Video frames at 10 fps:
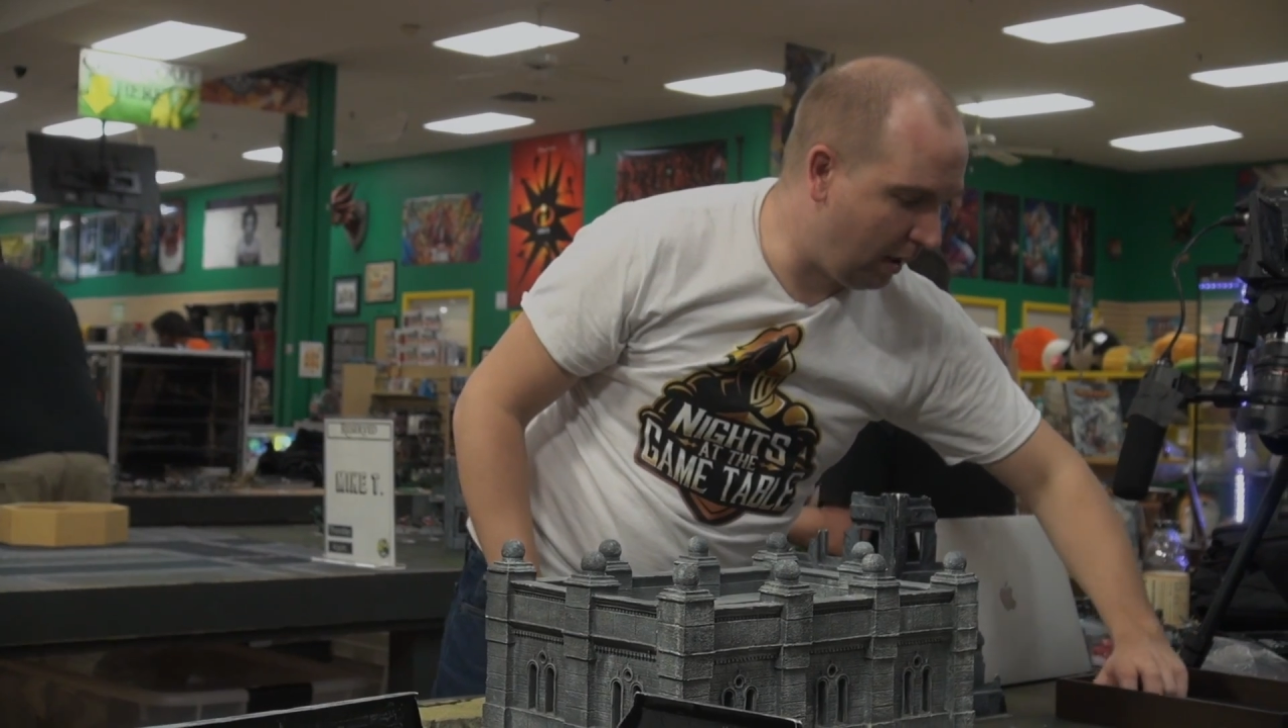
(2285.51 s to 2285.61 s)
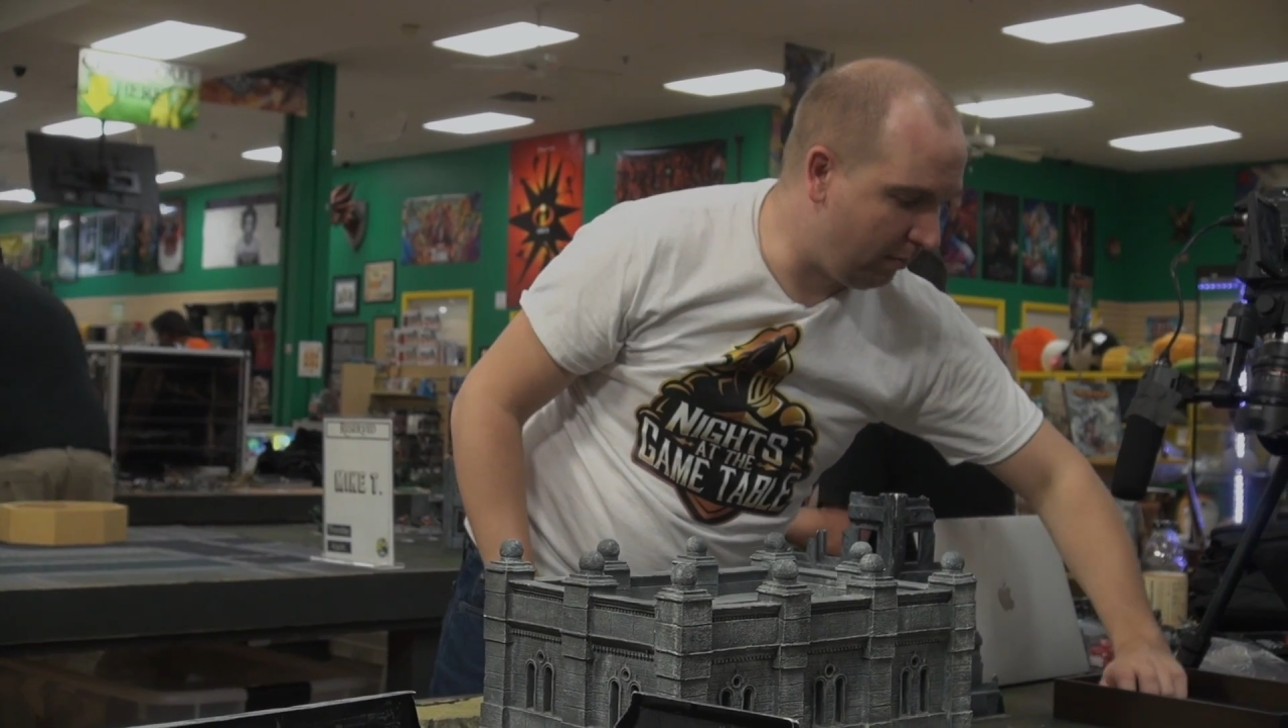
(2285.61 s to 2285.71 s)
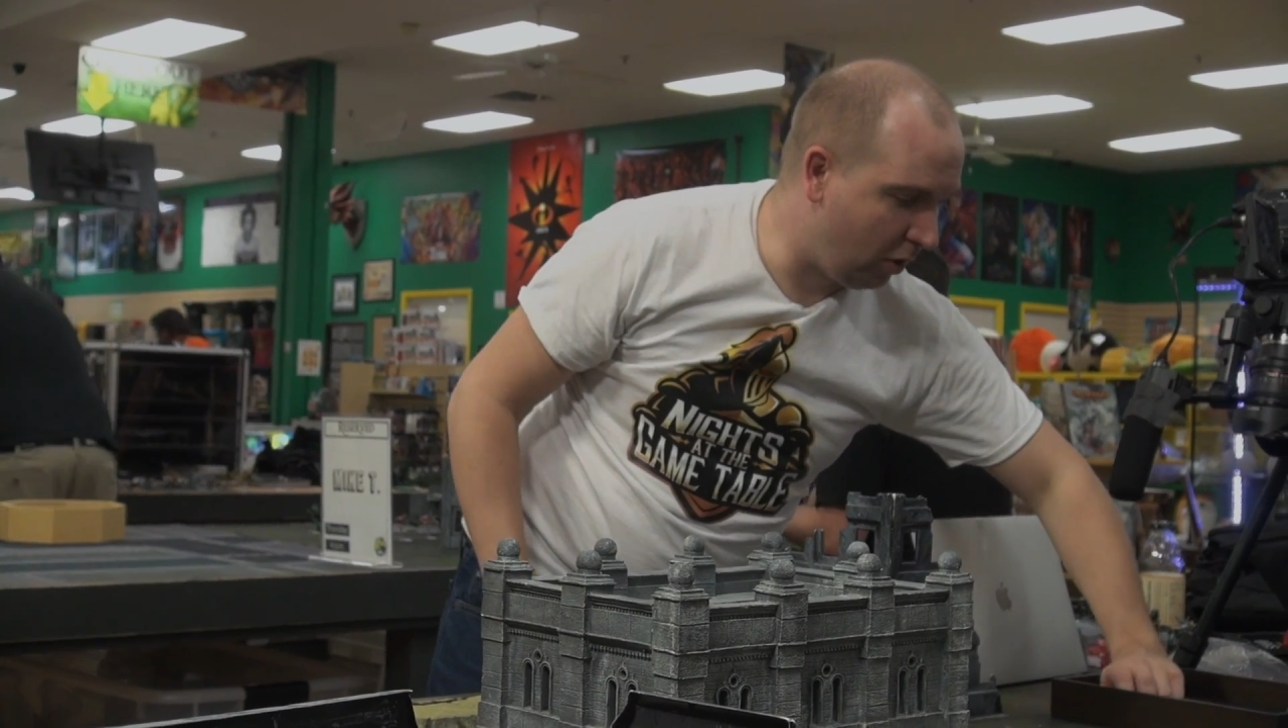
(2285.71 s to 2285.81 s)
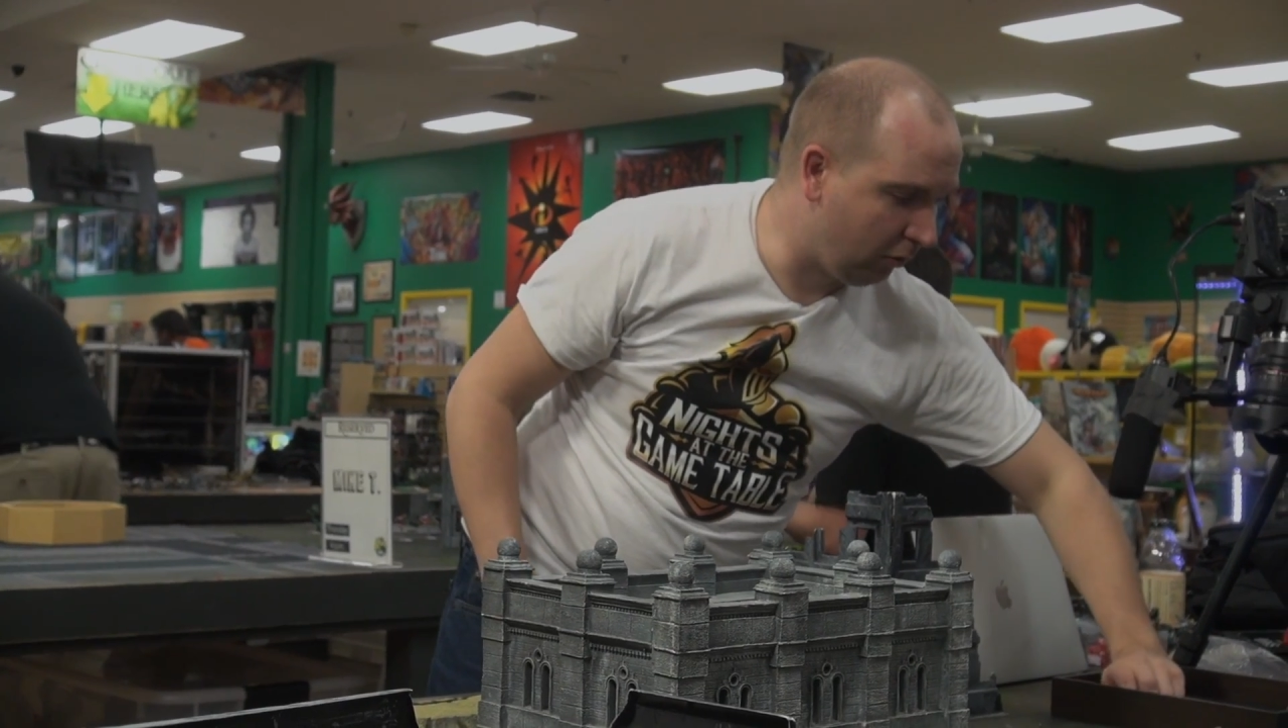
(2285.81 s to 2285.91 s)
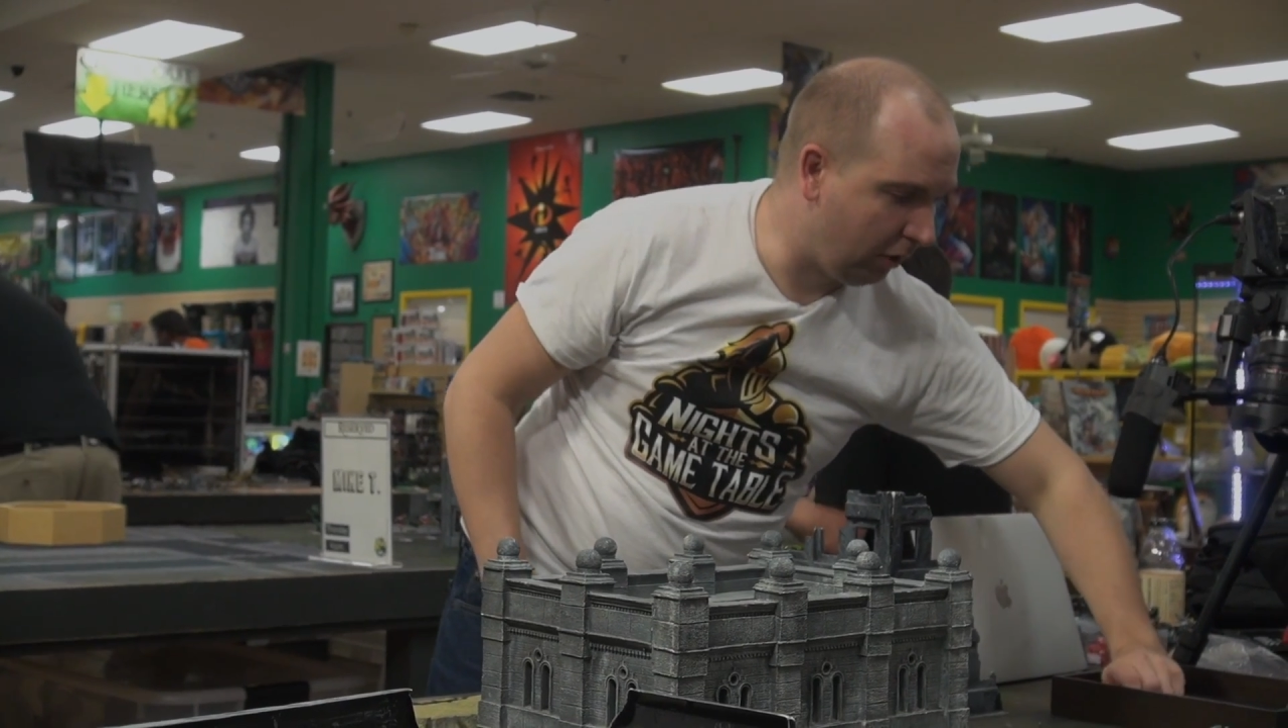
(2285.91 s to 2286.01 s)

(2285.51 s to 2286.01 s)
1 more